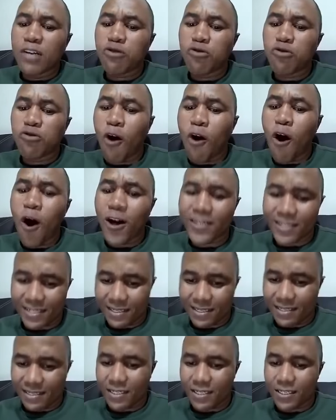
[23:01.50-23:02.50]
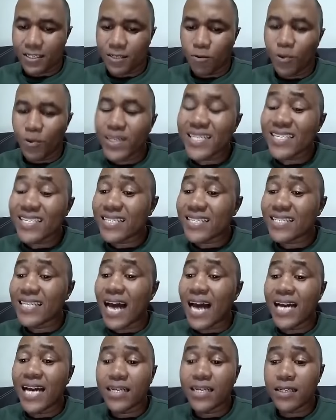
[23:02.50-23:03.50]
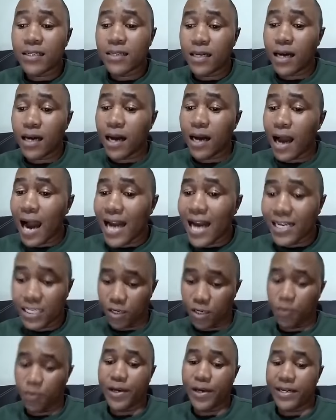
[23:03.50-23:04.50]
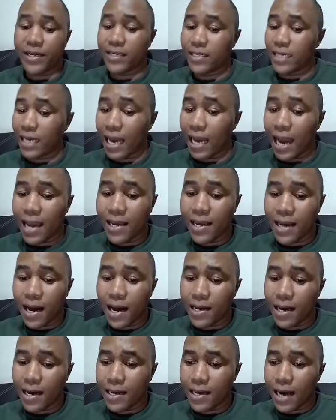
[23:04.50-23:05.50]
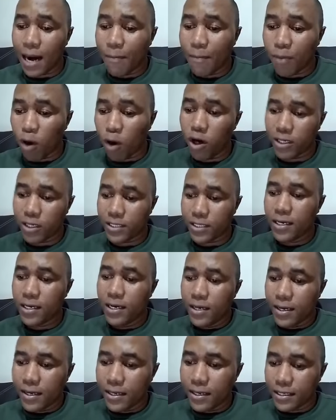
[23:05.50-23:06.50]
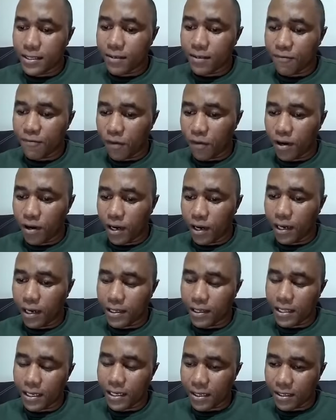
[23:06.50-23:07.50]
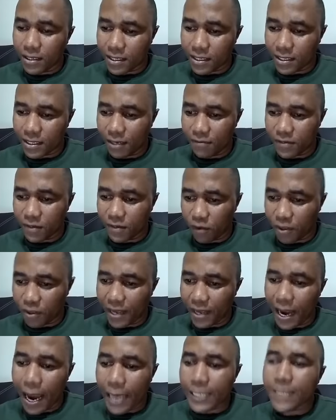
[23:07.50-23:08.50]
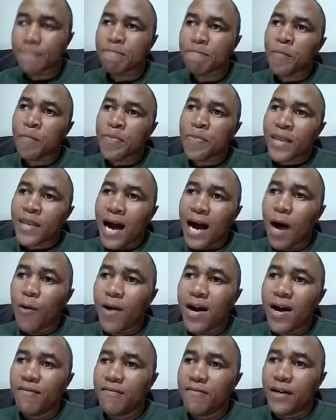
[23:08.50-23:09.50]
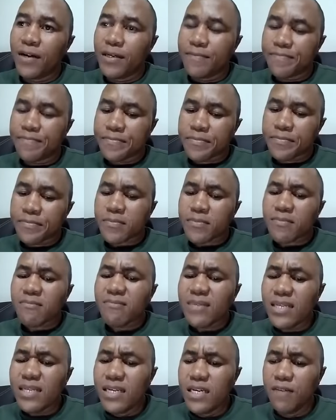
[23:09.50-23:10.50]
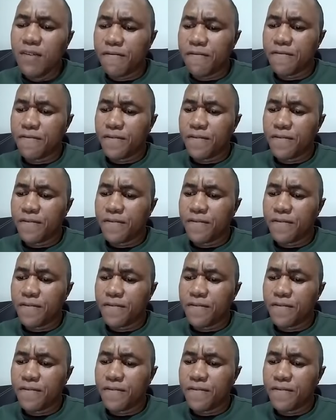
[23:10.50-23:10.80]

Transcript: to courses, which is done adequately. I, I, I applaud it for uh, the, the service for that. However, if